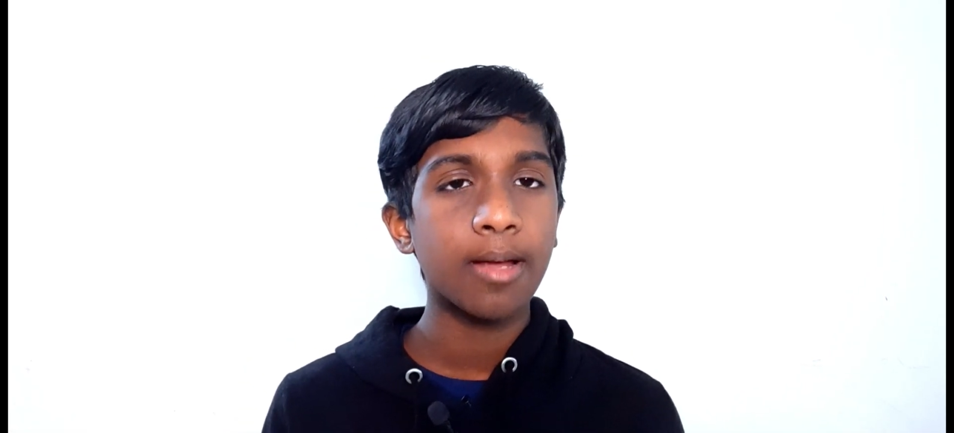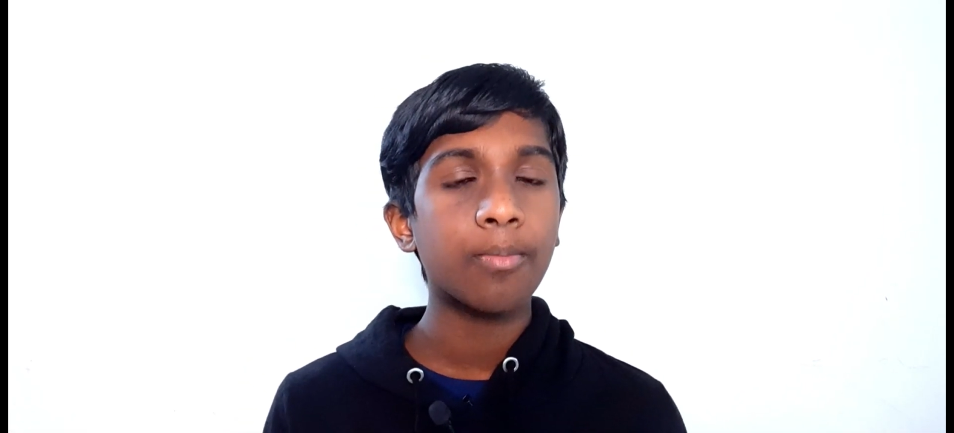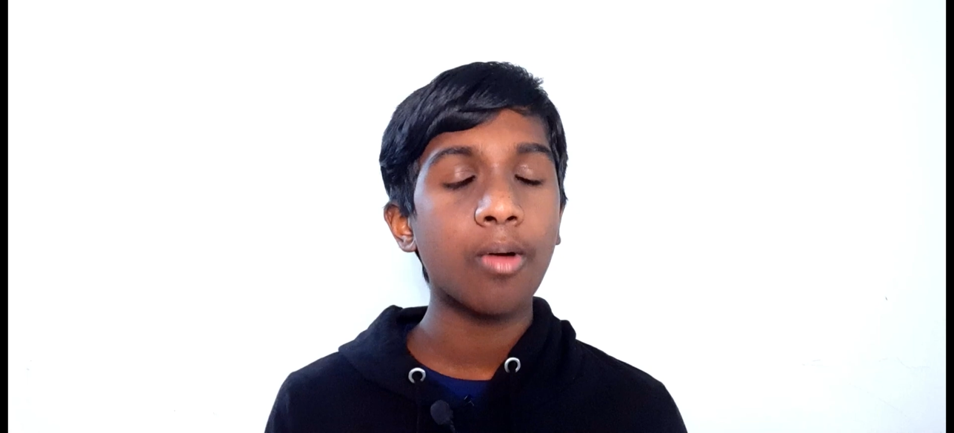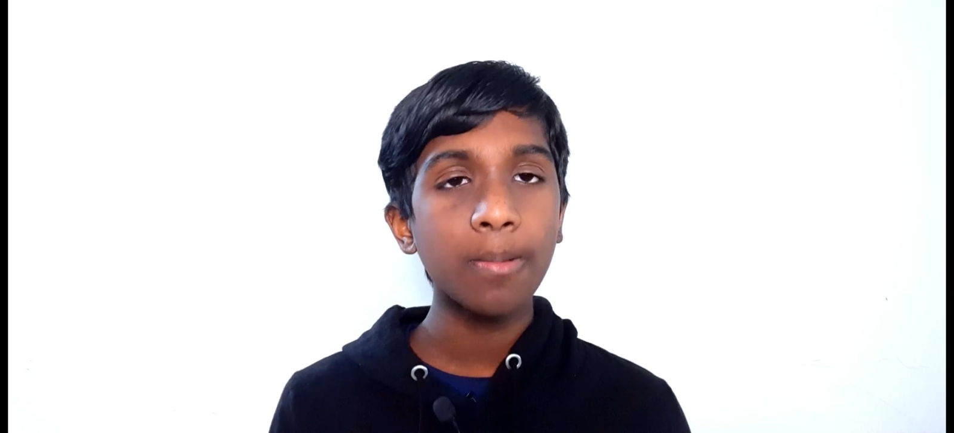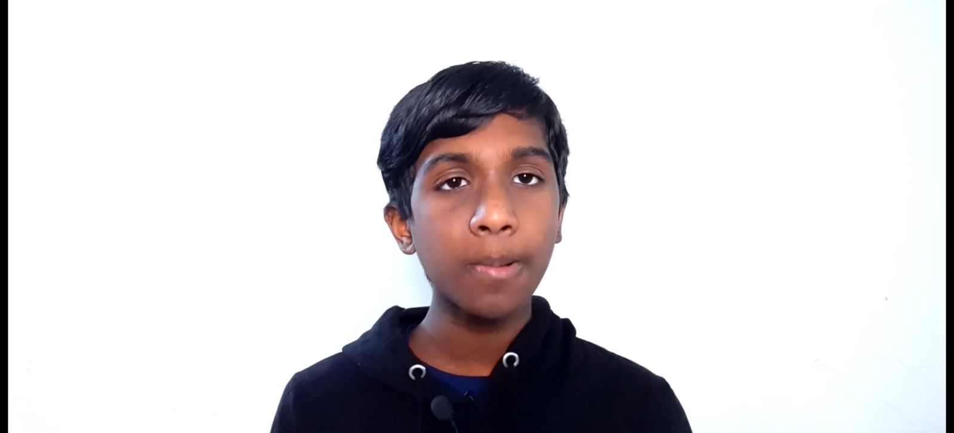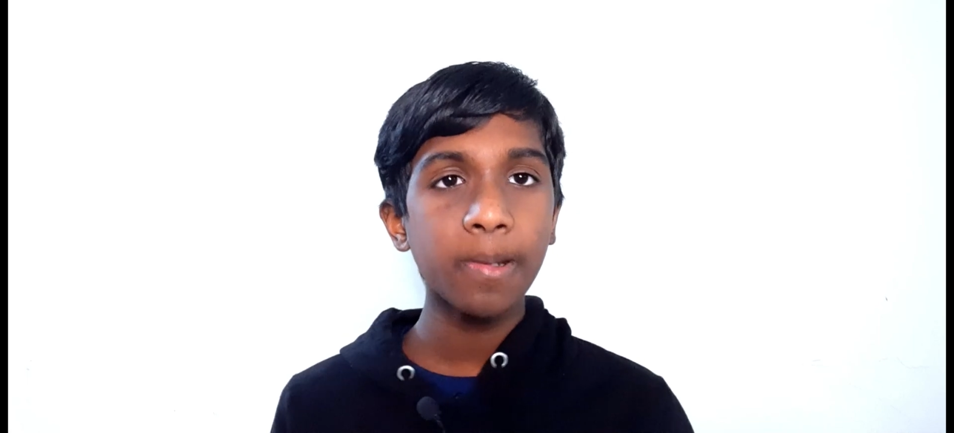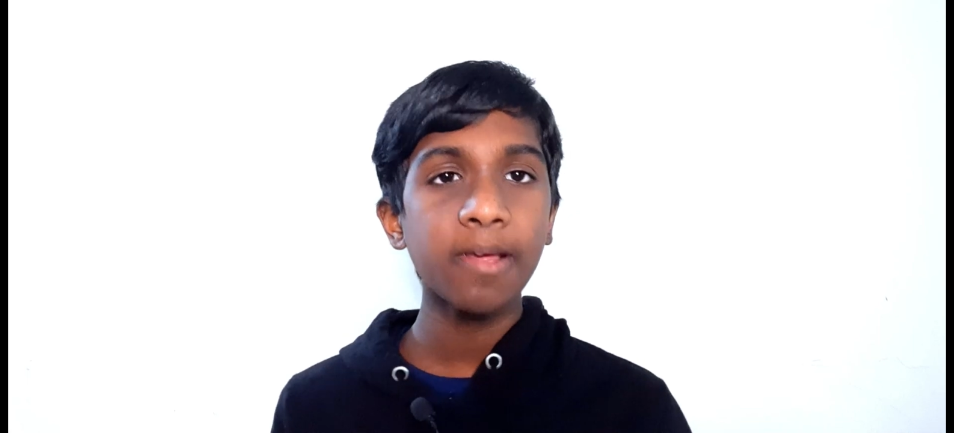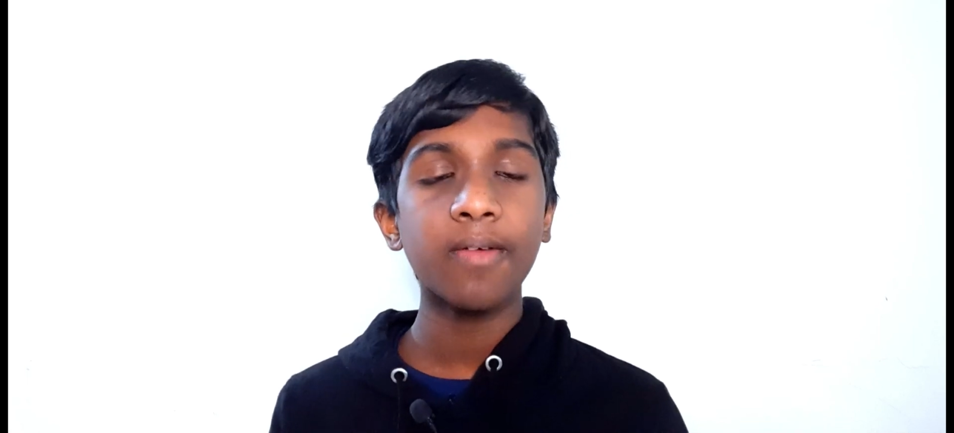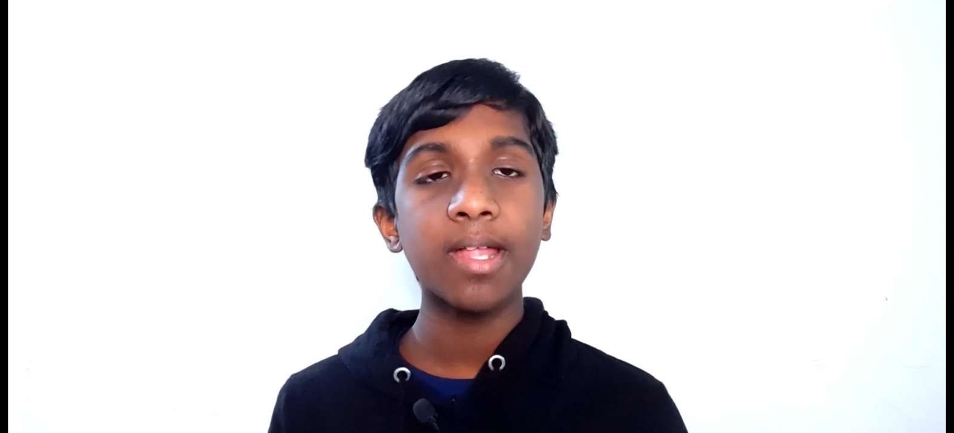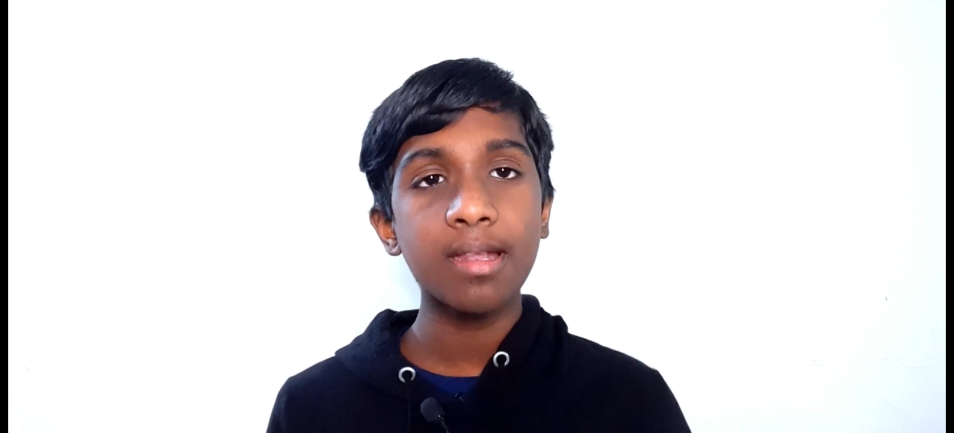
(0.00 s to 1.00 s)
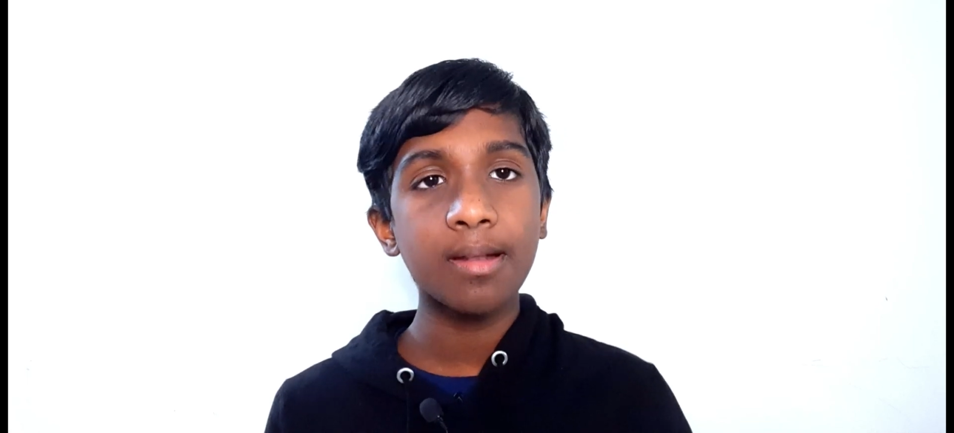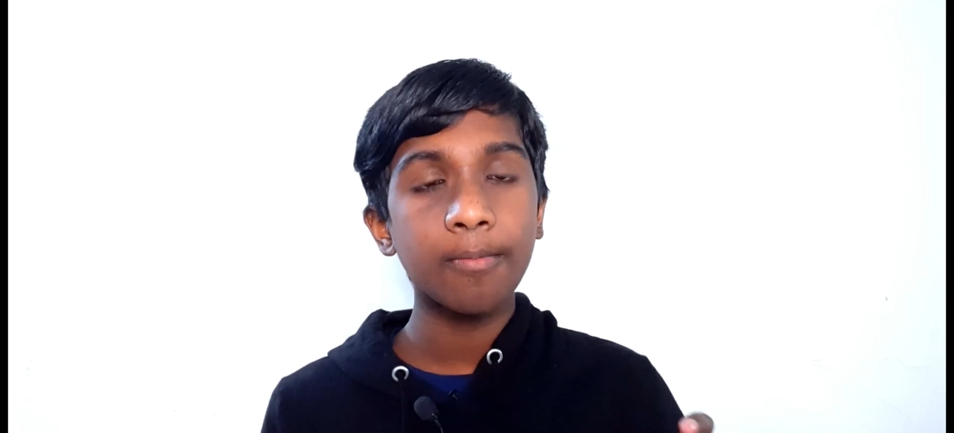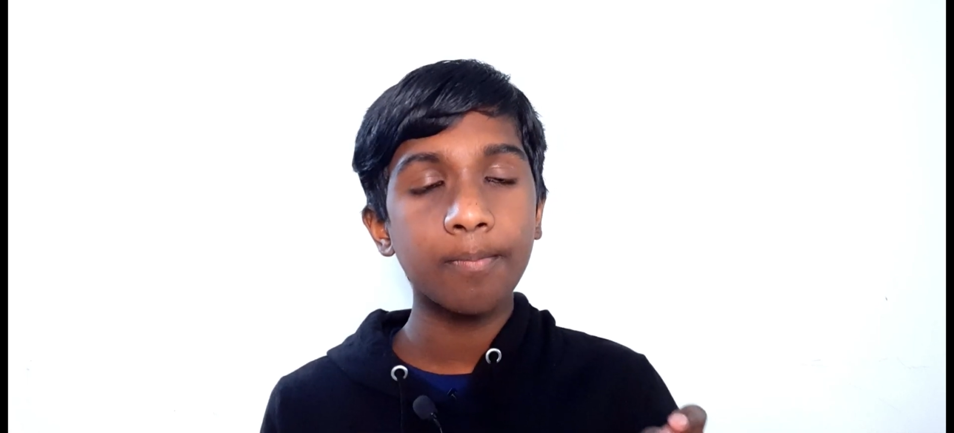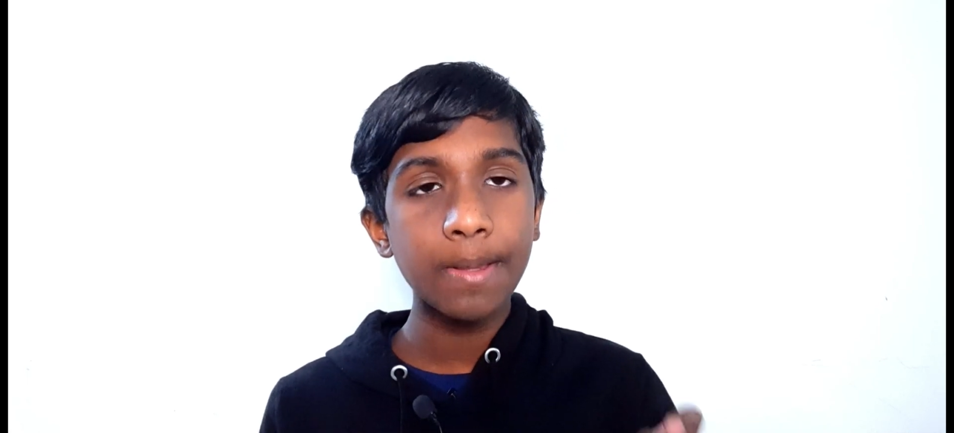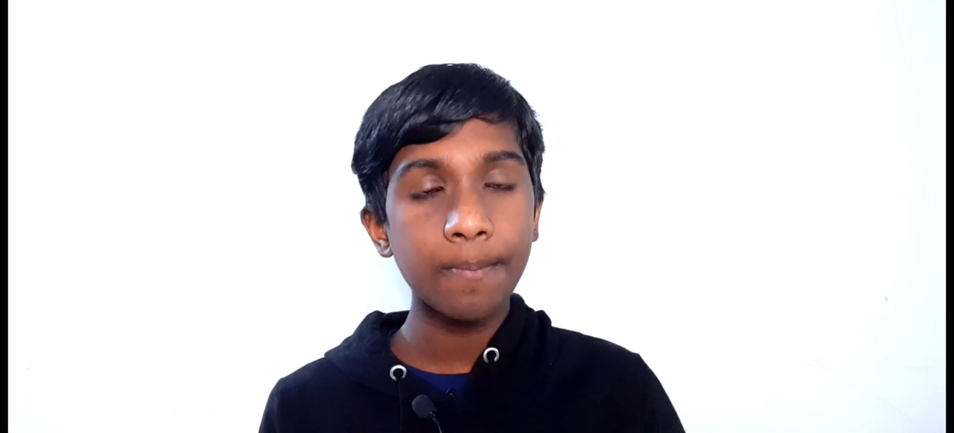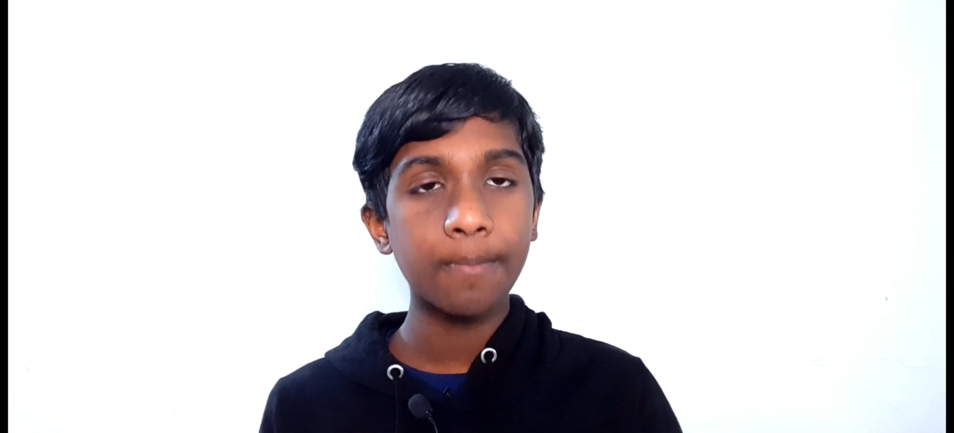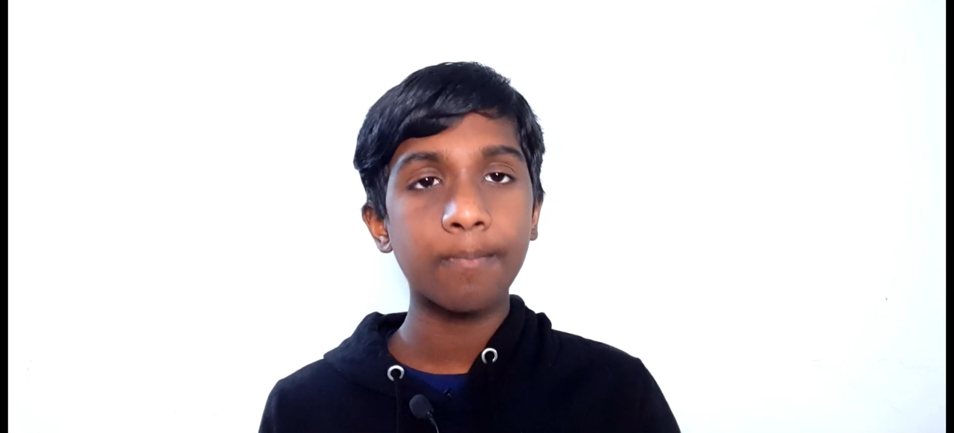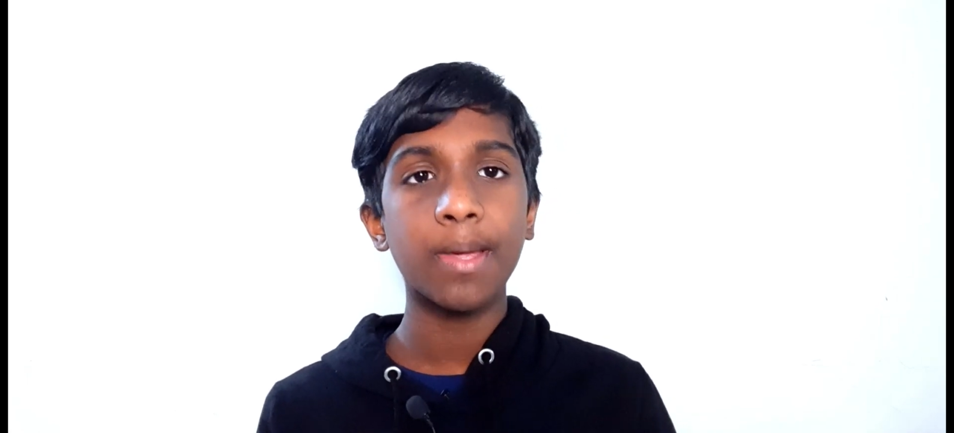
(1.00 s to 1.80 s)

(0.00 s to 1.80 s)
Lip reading: Probably when people